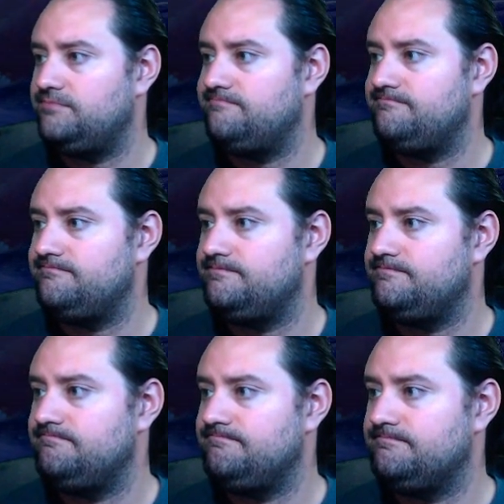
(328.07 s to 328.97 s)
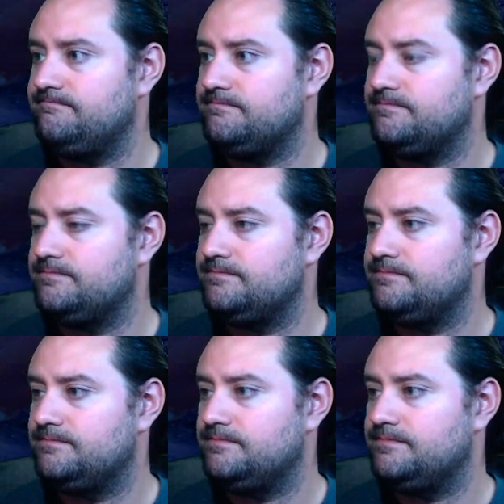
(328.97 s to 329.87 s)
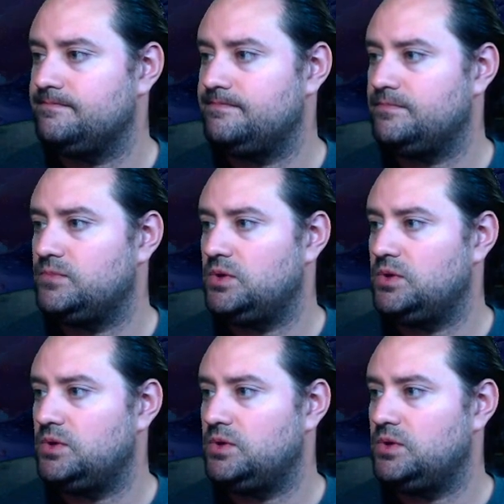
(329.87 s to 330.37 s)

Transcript: Nothing is said.